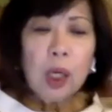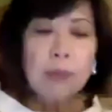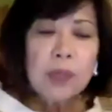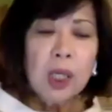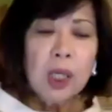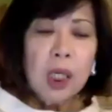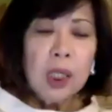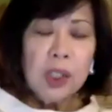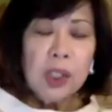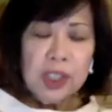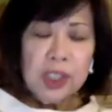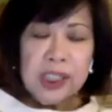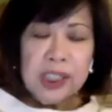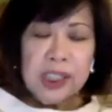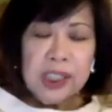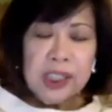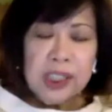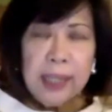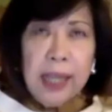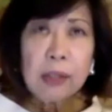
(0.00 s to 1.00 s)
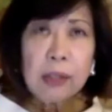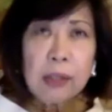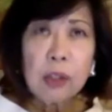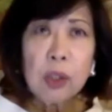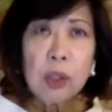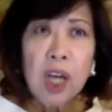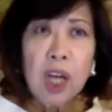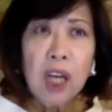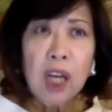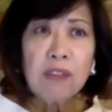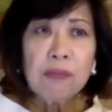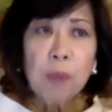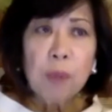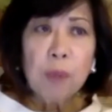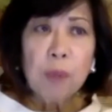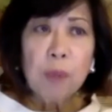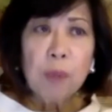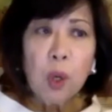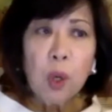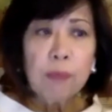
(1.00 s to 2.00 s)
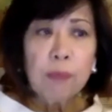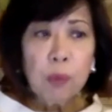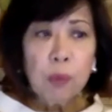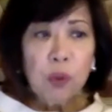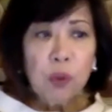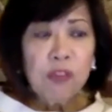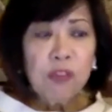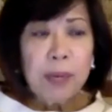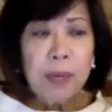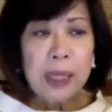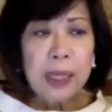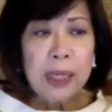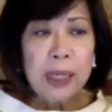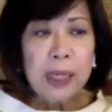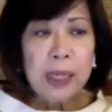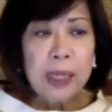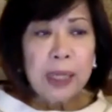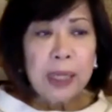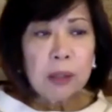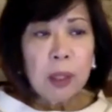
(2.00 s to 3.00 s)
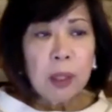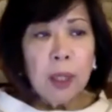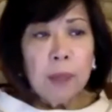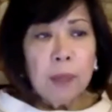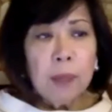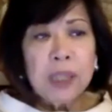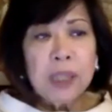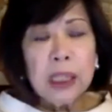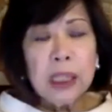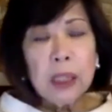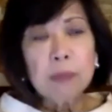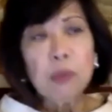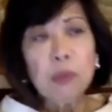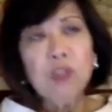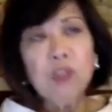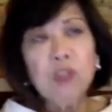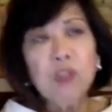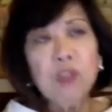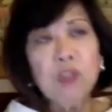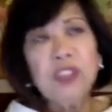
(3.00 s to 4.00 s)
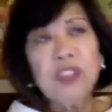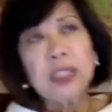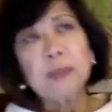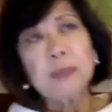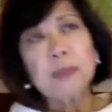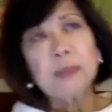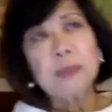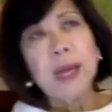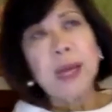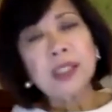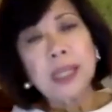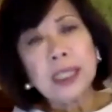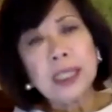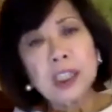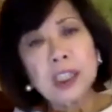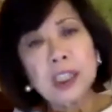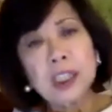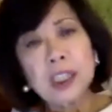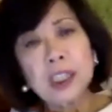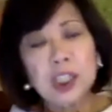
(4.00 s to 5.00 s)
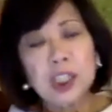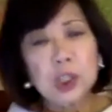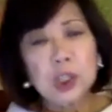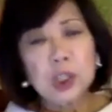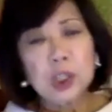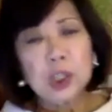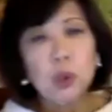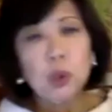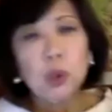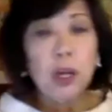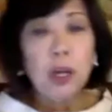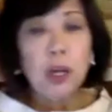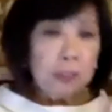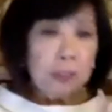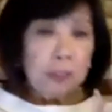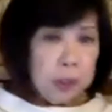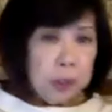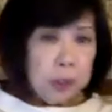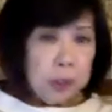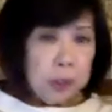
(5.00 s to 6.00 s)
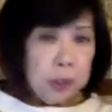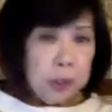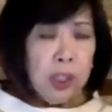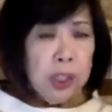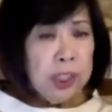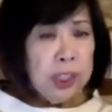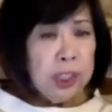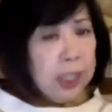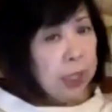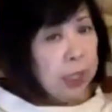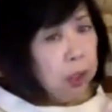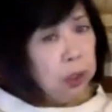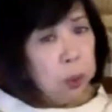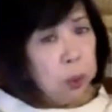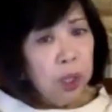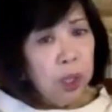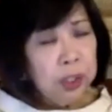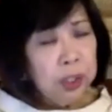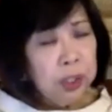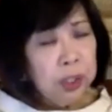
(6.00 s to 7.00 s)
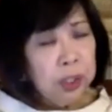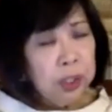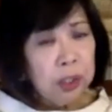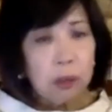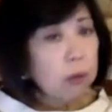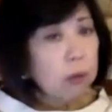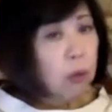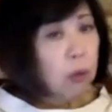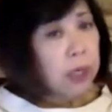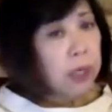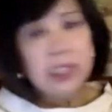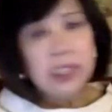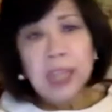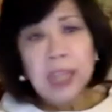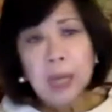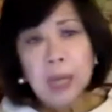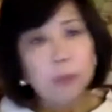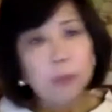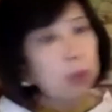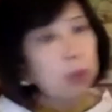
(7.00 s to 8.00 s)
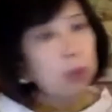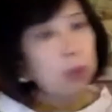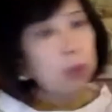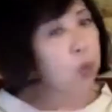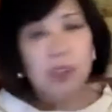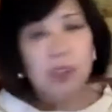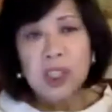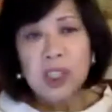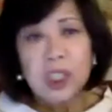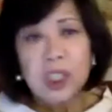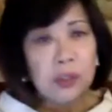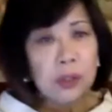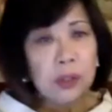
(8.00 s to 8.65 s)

you're saying that you have more movement, meaning moving it back next year to the first quarter, second quarter, or anytime throughout the year.